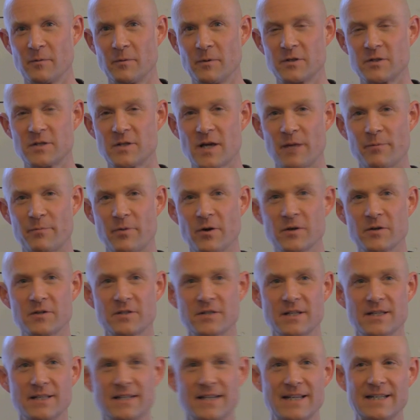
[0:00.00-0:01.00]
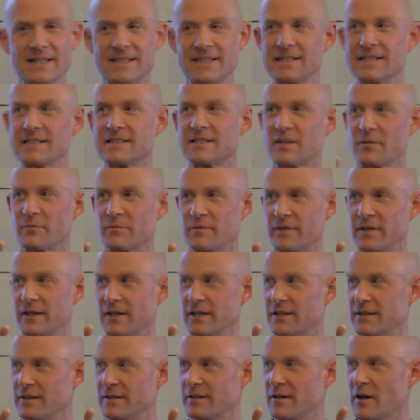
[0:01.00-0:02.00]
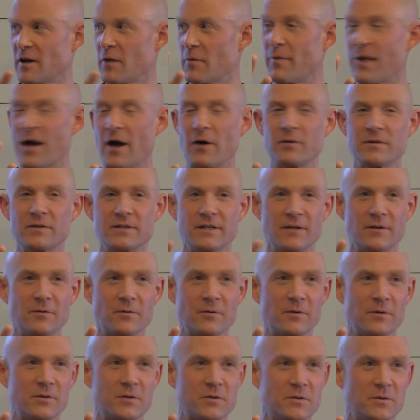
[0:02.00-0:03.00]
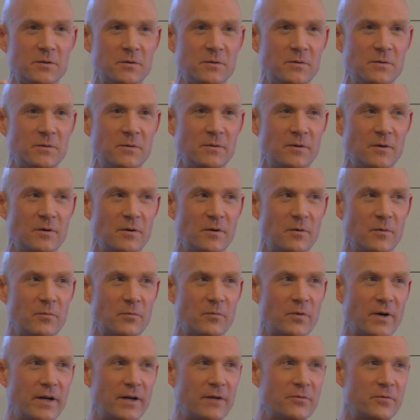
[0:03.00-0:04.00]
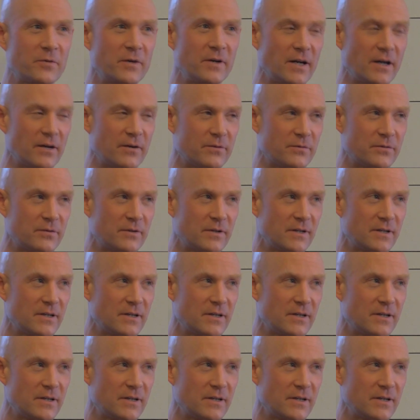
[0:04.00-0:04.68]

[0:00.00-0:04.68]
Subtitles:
which that person then did something about in order to break free of.